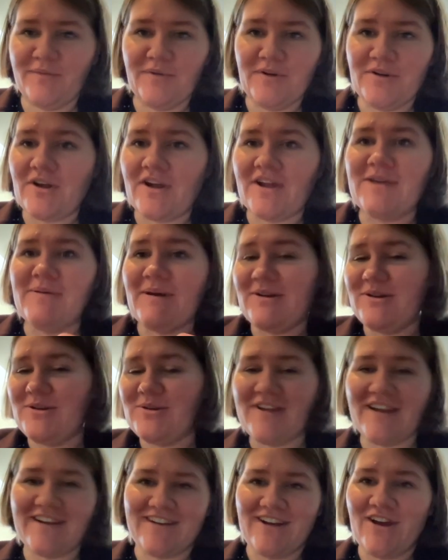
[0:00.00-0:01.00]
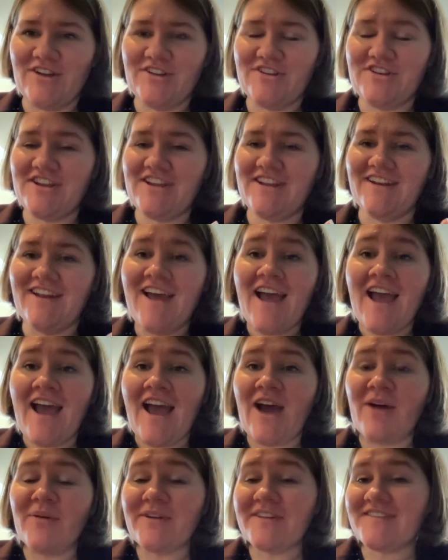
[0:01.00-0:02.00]
we're talking about new technology and
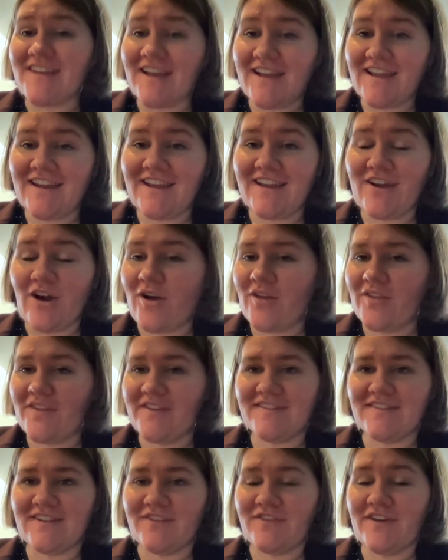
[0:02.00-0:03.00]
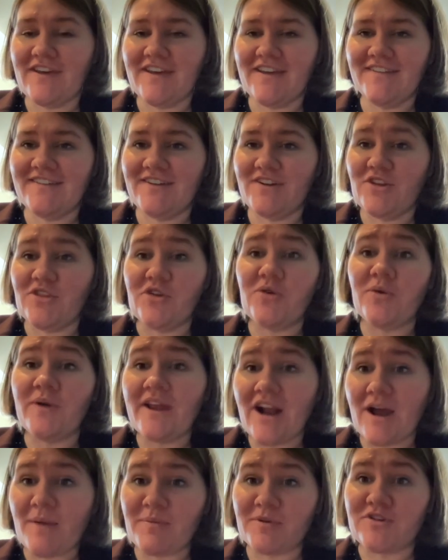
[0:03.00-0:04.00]
how exciting all this stuff is and the
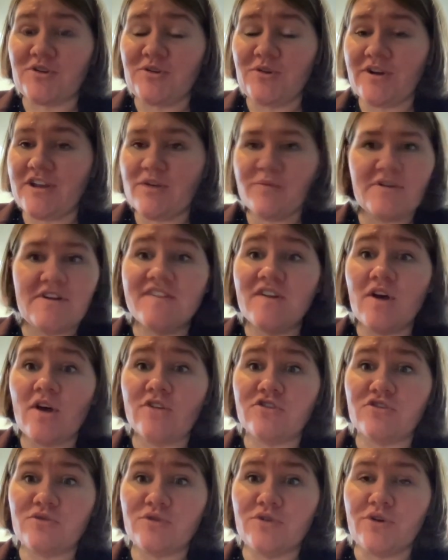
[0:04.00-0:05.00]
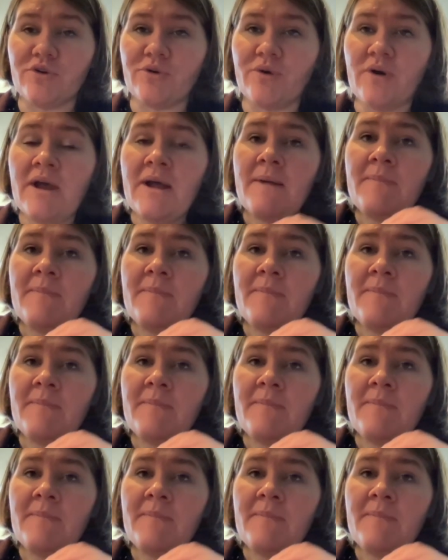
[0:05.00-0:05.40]
great opportunity which is all true